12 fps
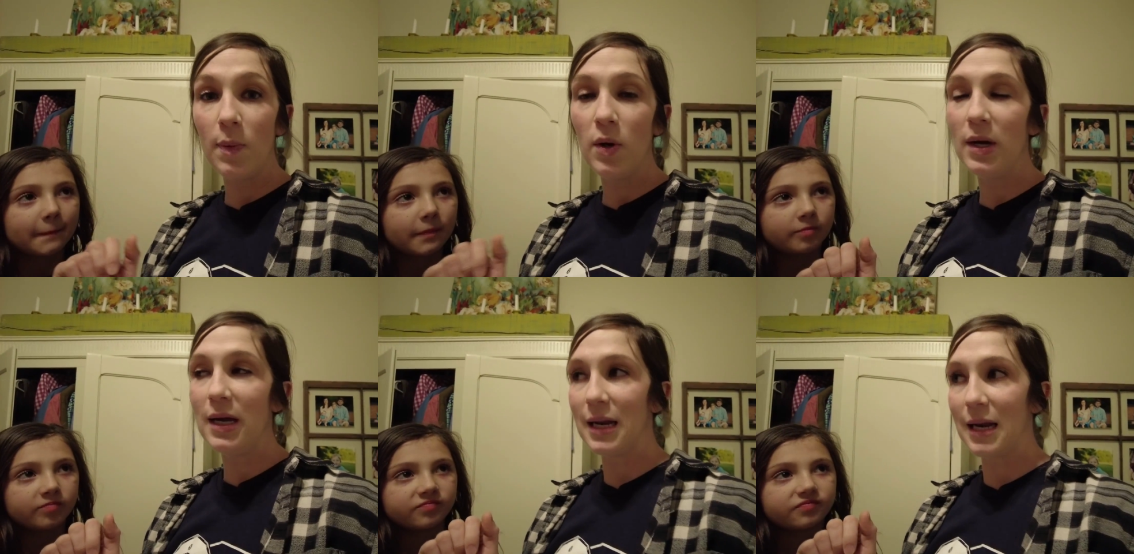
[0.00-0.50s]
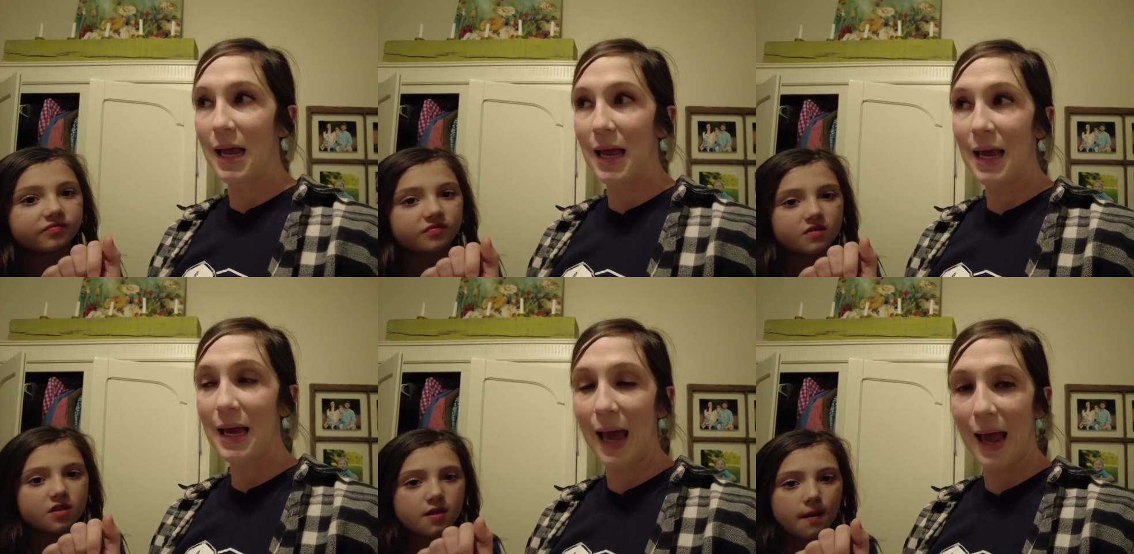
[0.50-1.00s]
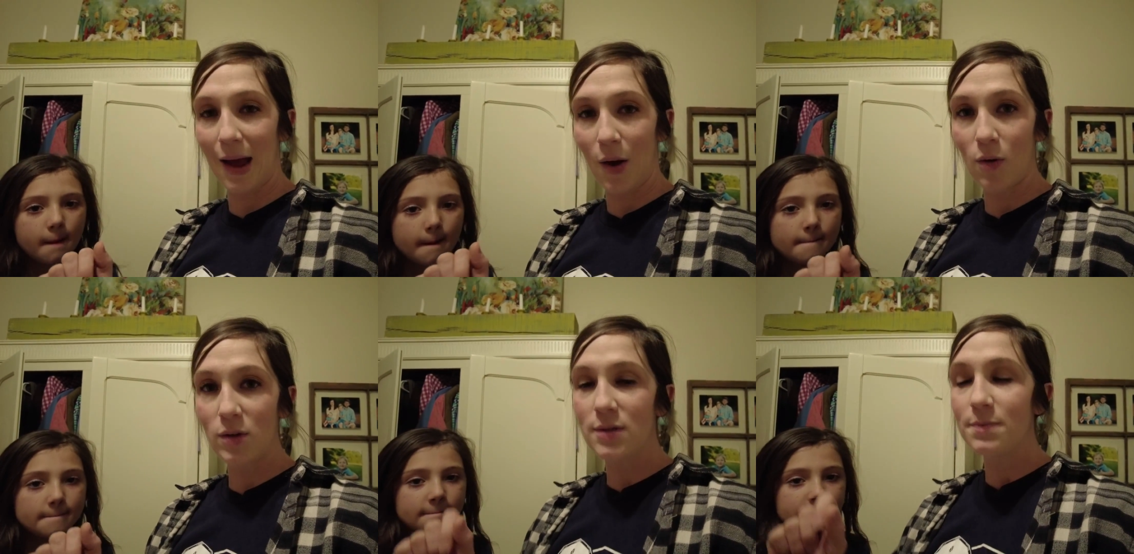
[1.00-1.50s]
Speaker 1: put an egg
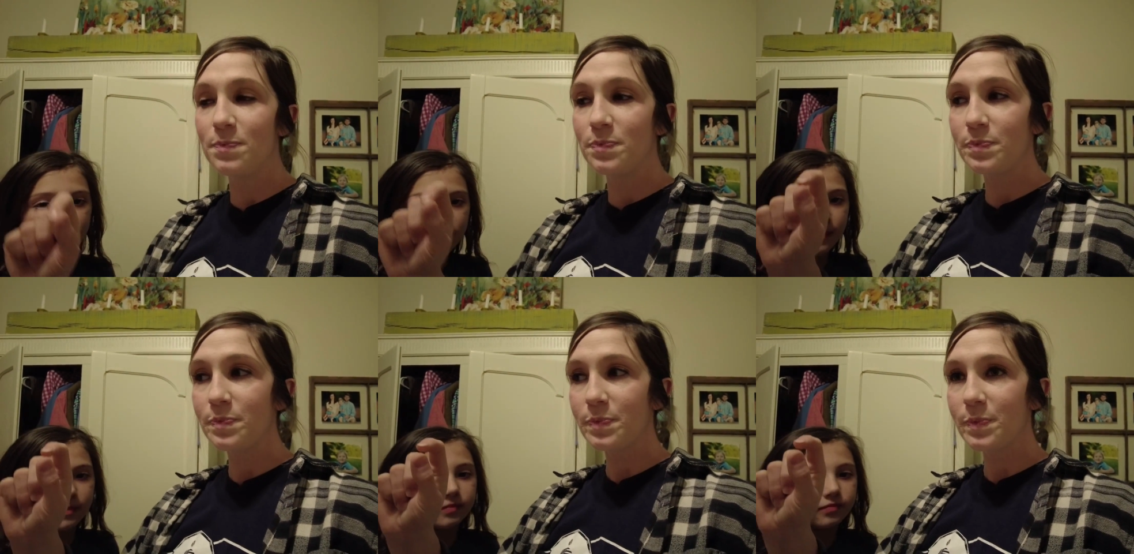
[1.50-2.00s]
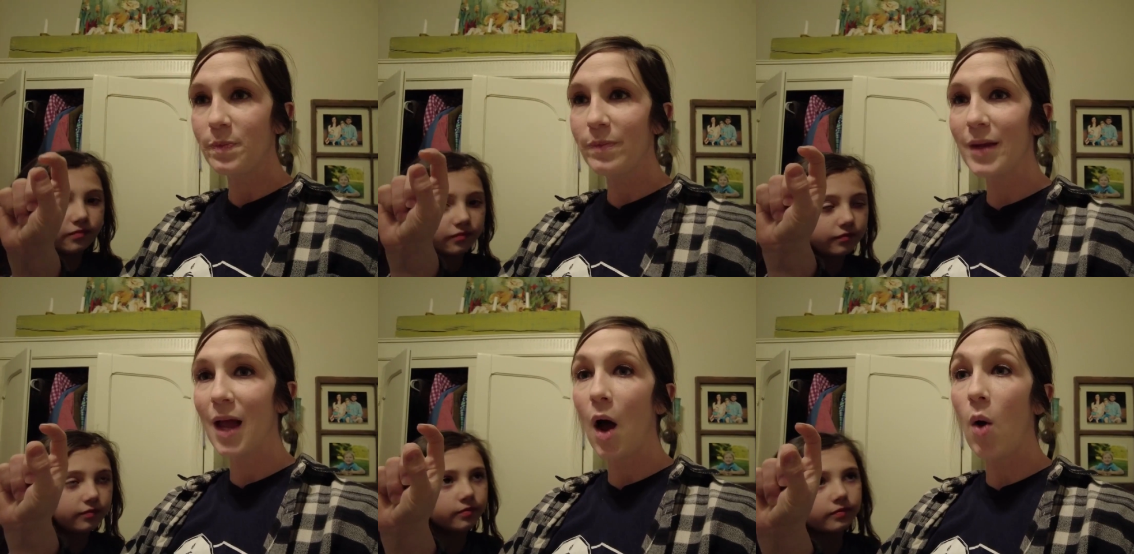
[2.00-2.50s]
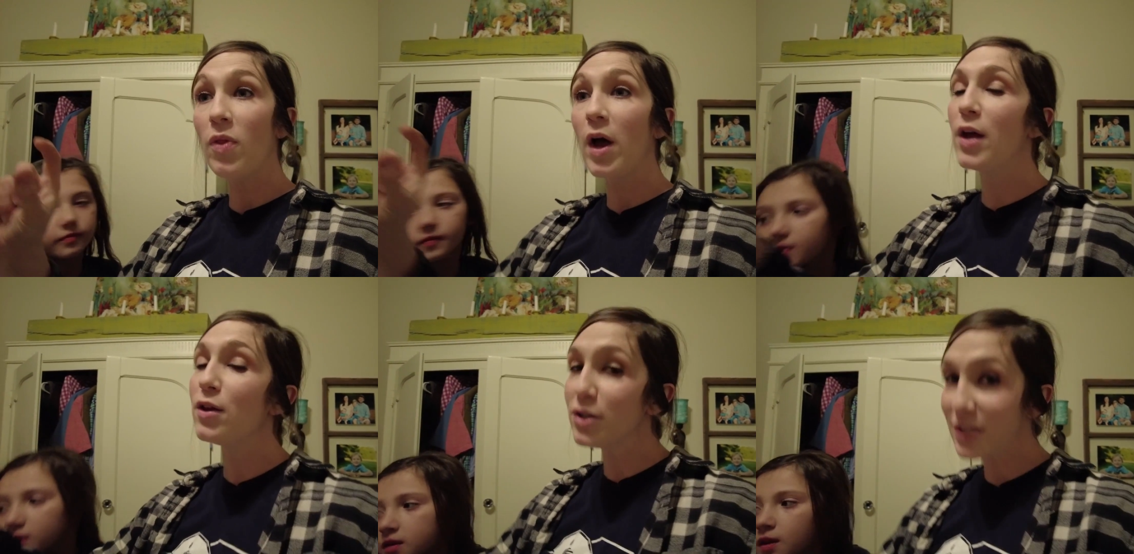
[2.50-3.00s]
out on the
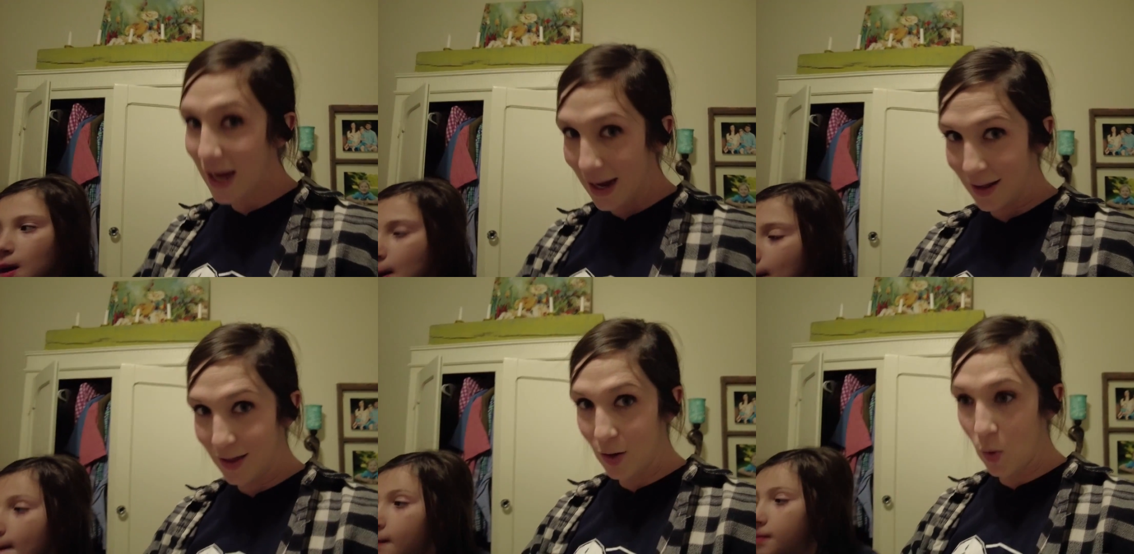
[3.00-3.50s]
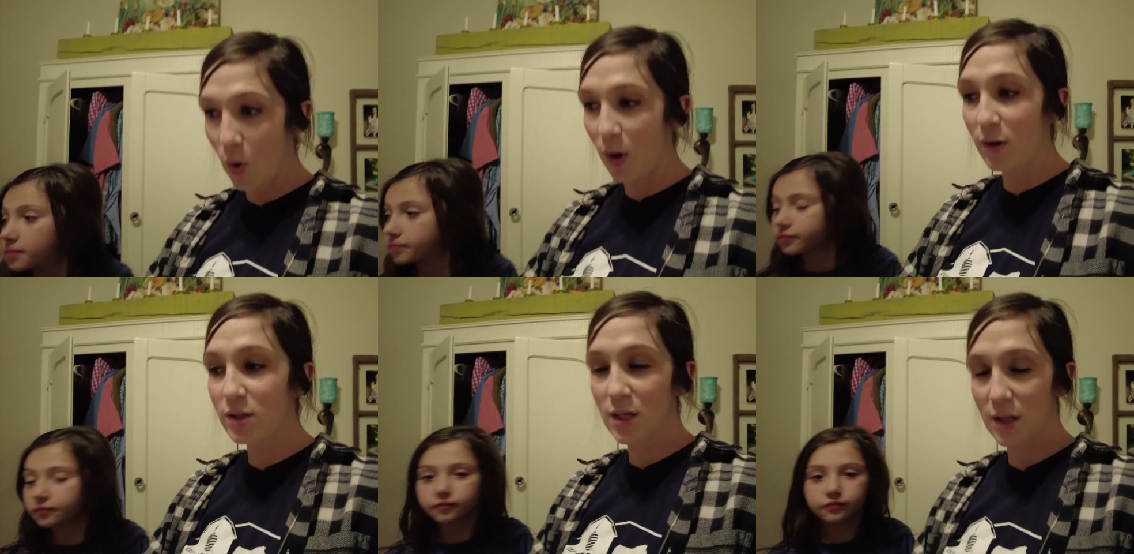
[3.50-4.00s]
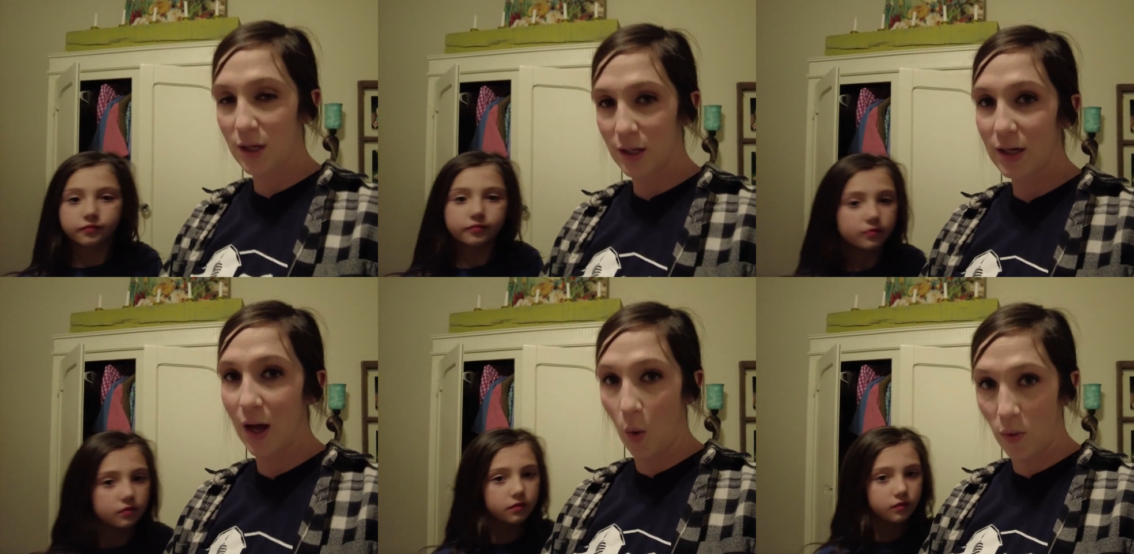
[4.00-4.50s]
other side of the door
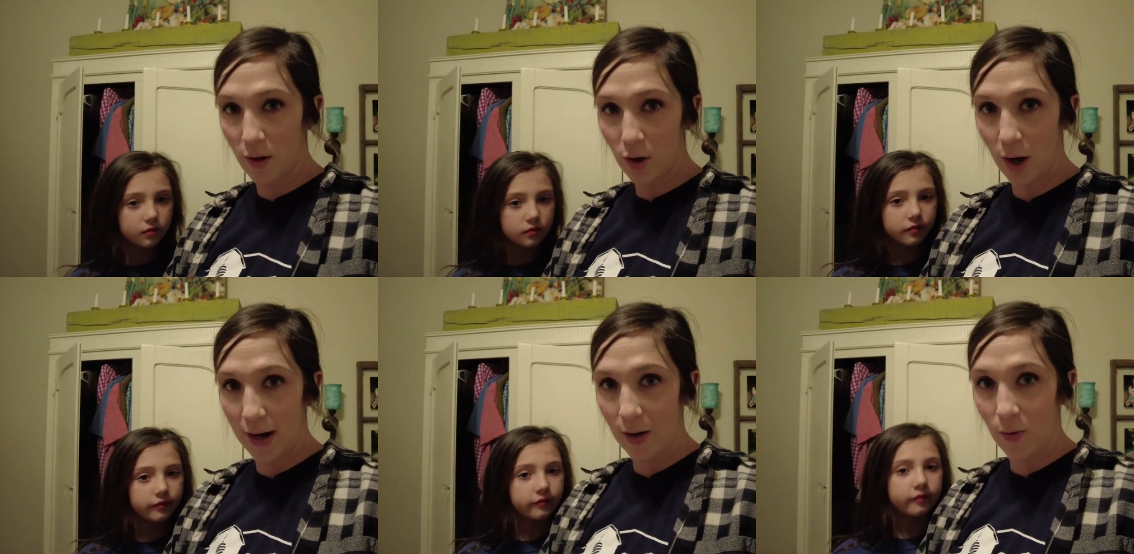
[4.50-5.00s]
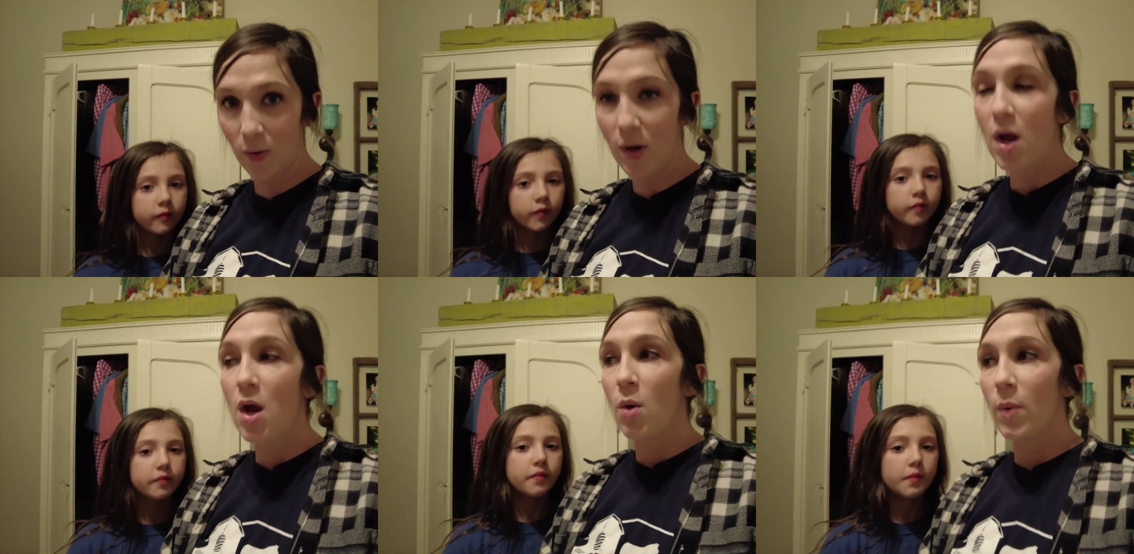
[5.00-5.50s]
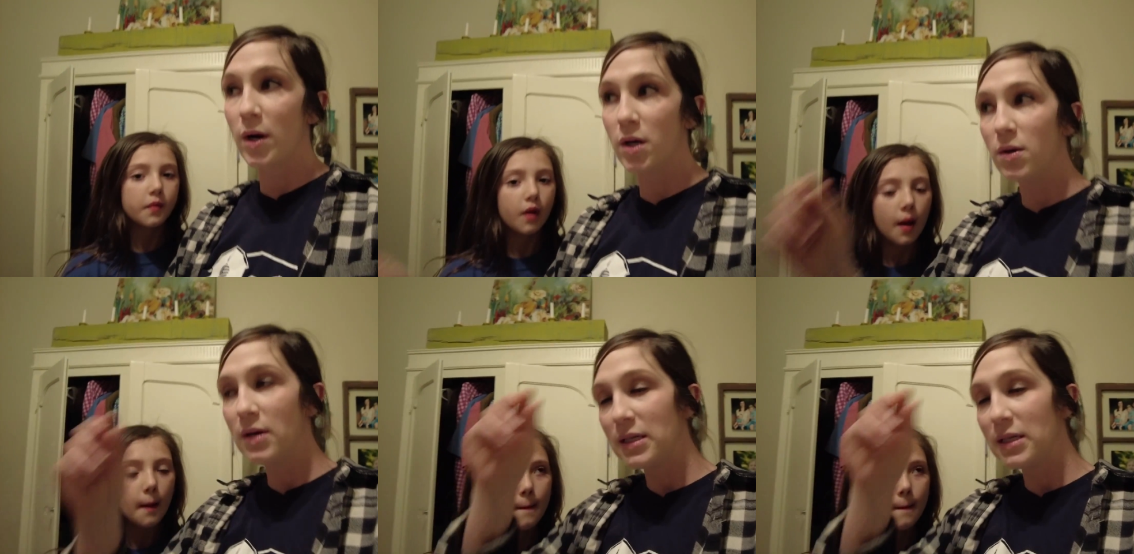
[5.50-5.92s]
on the ground where you